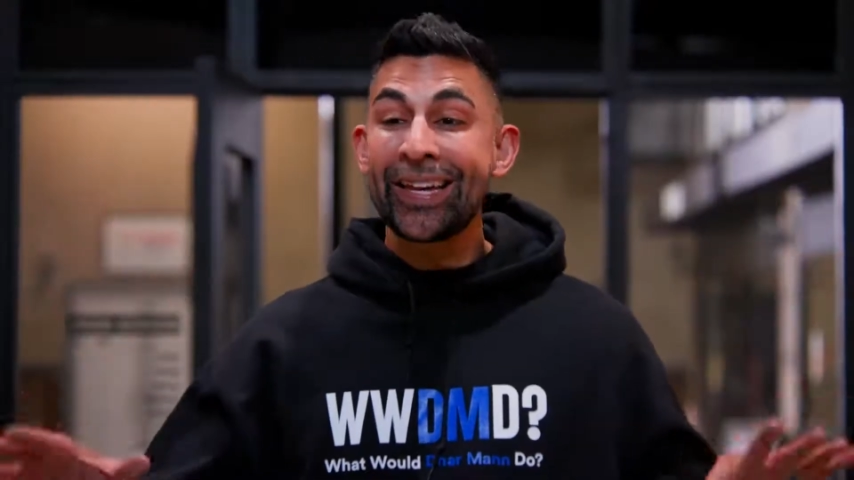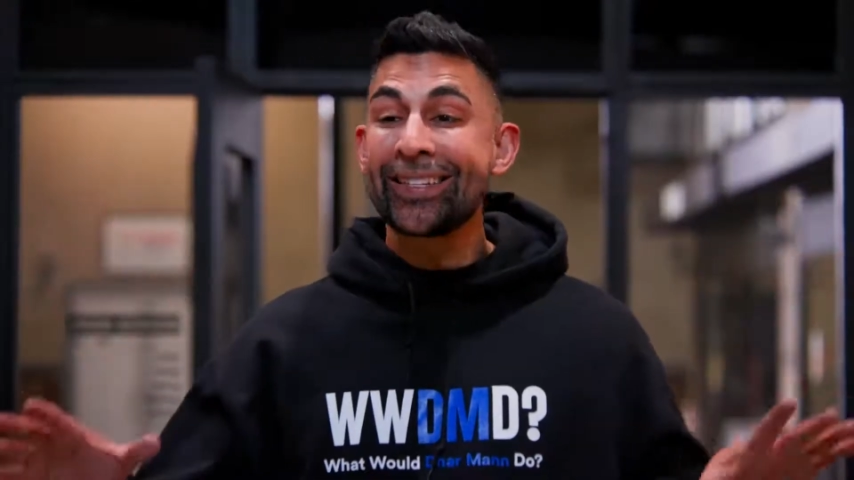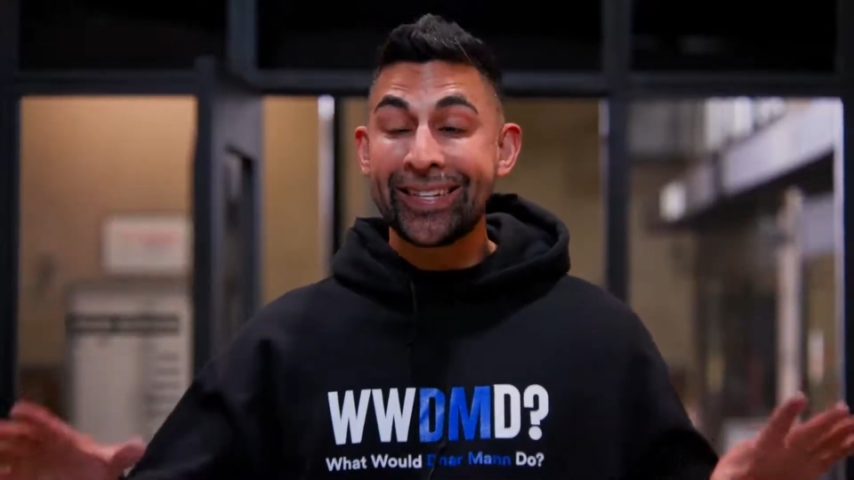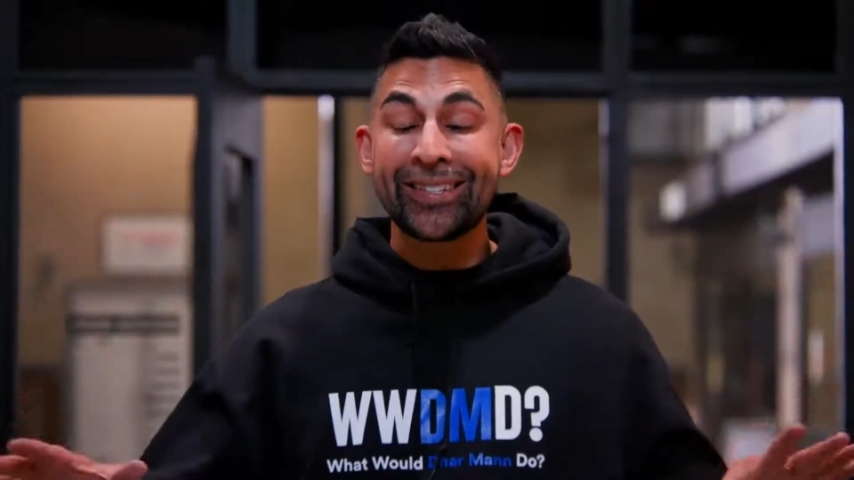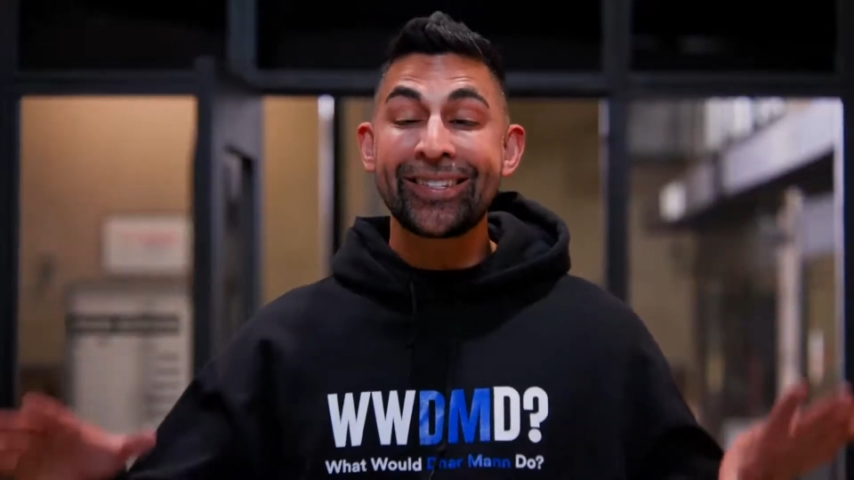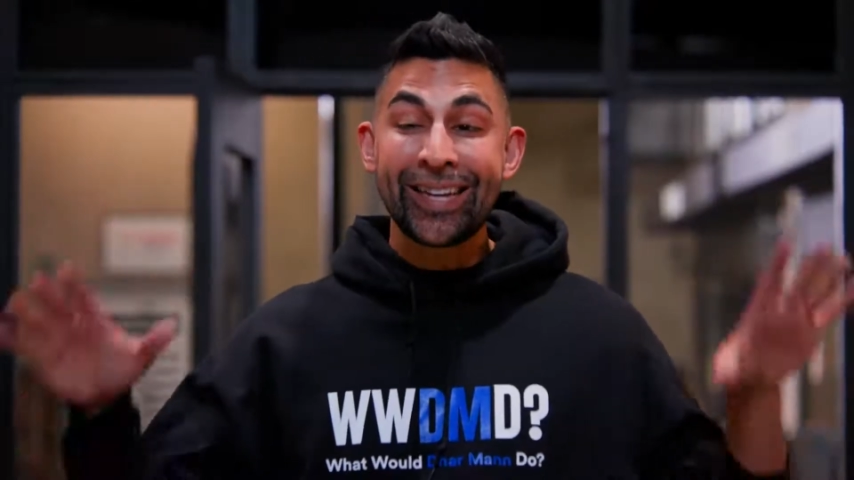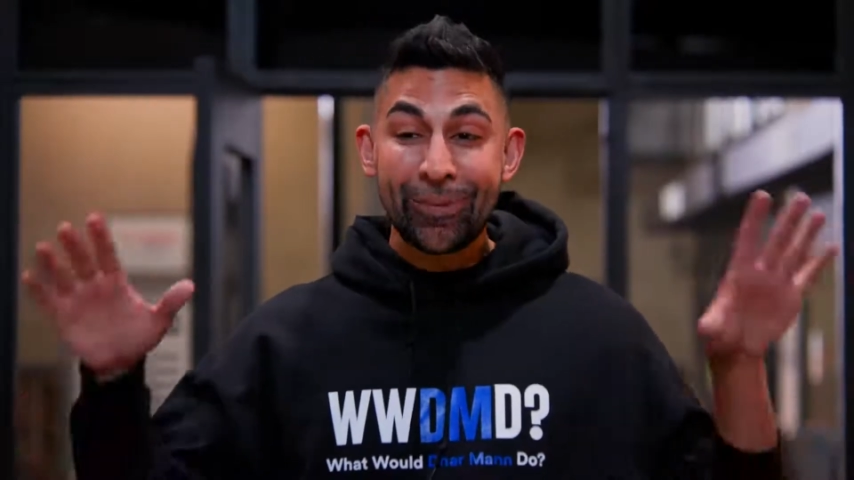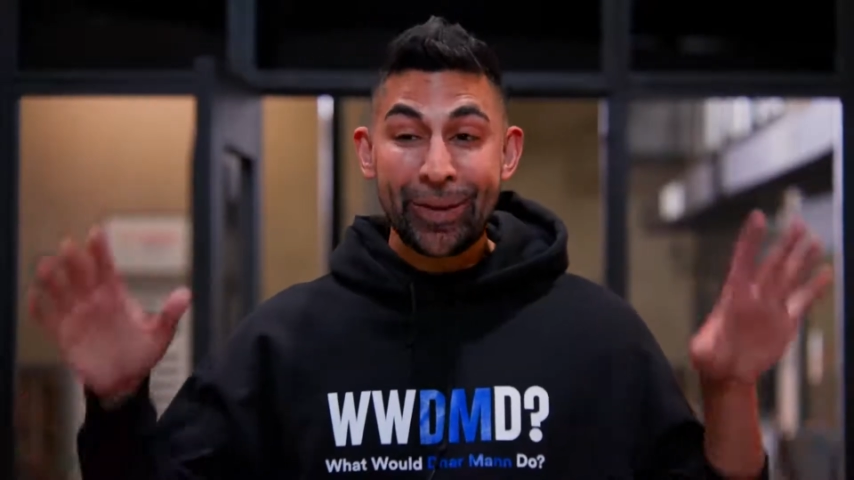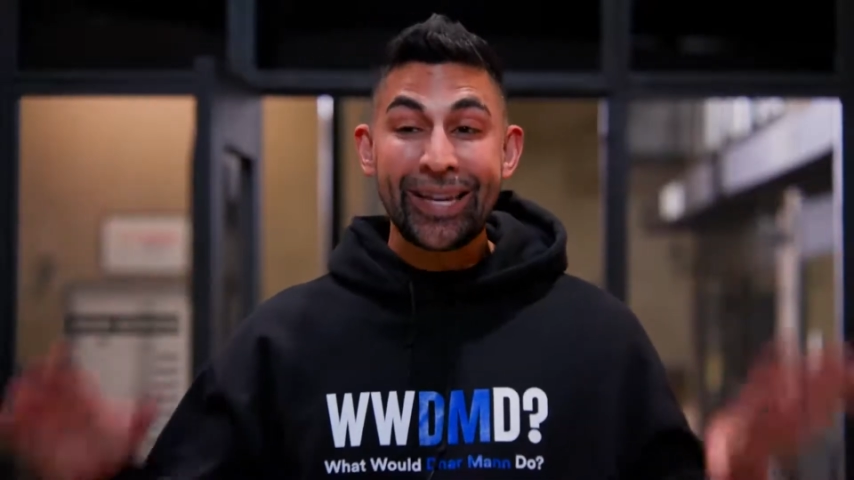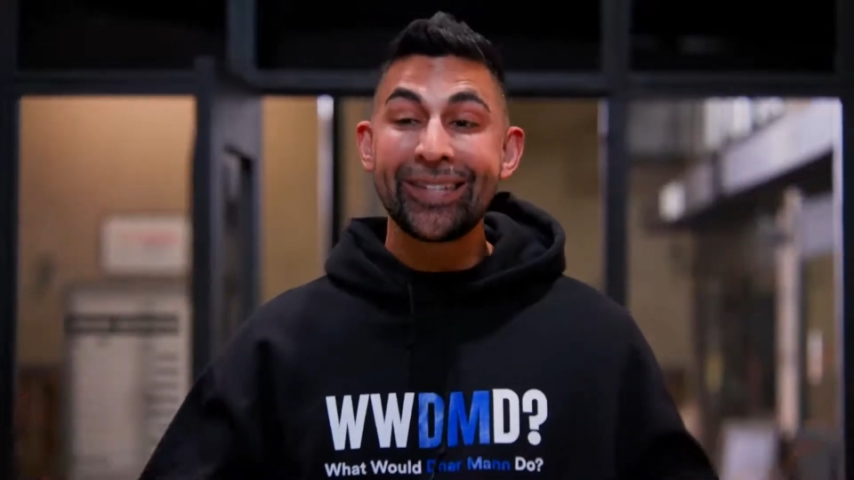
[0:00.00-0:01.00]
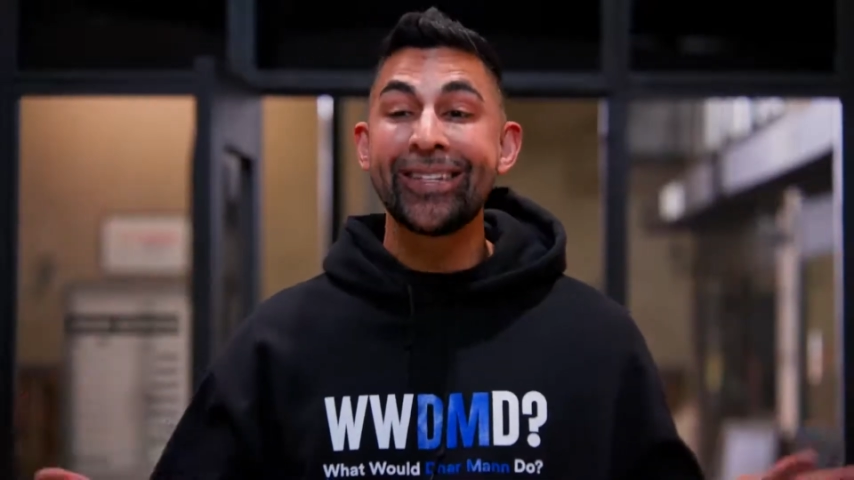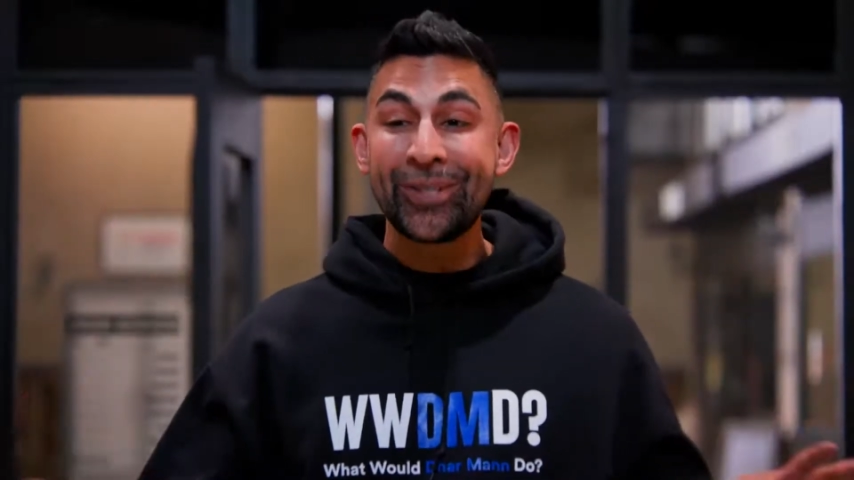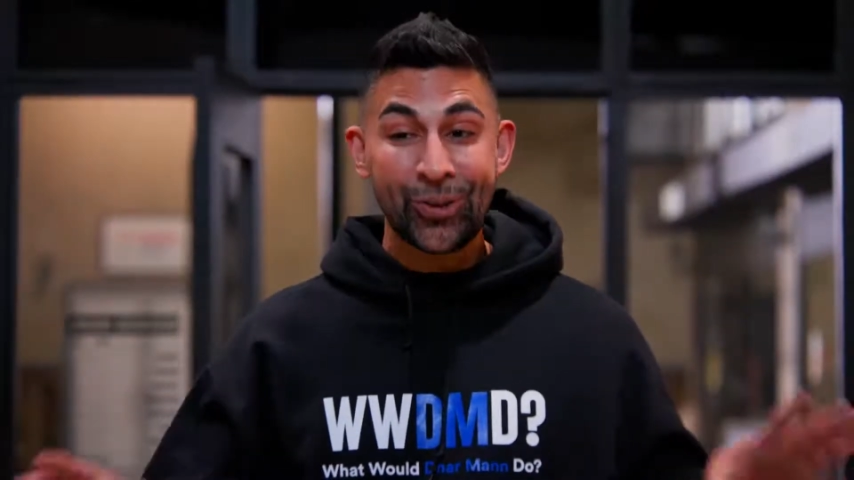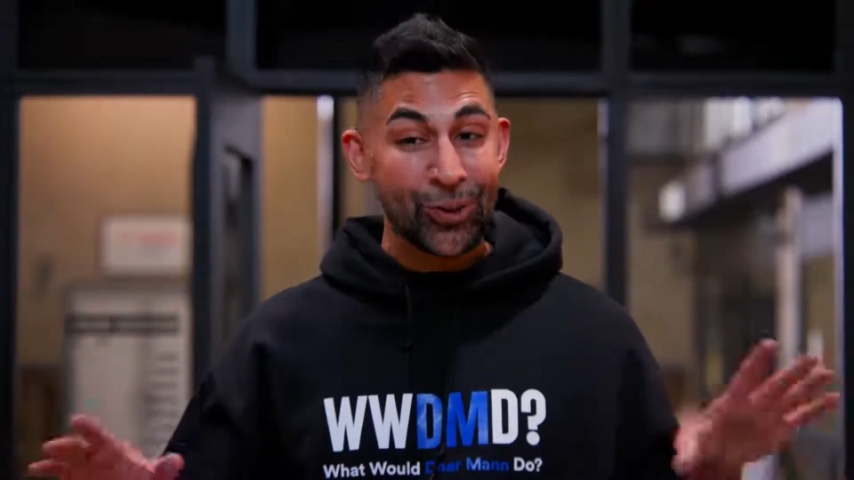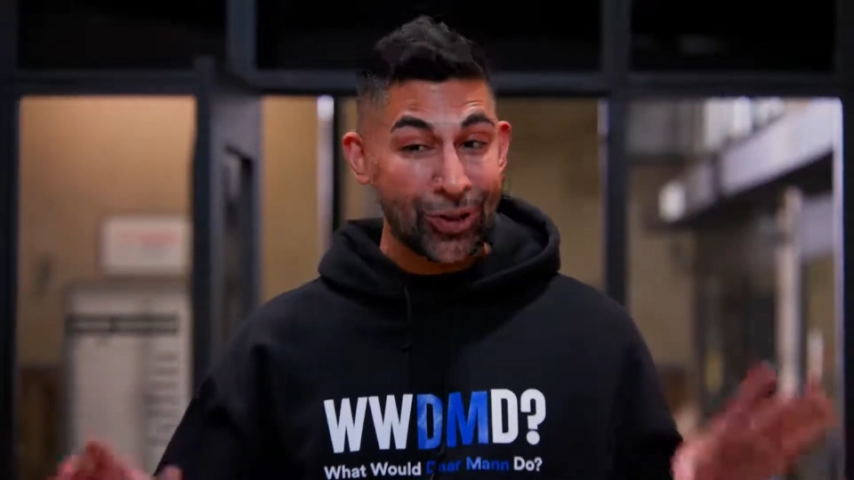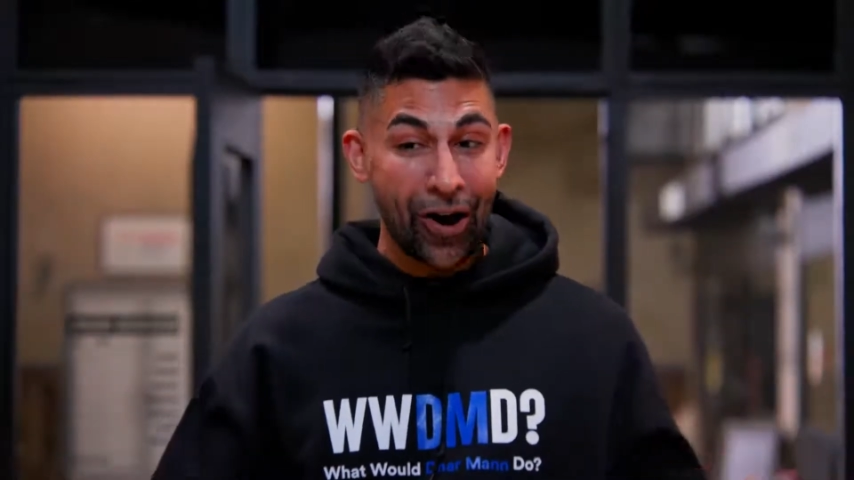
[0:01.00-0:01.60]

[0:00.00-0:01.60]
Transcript: existing pieces are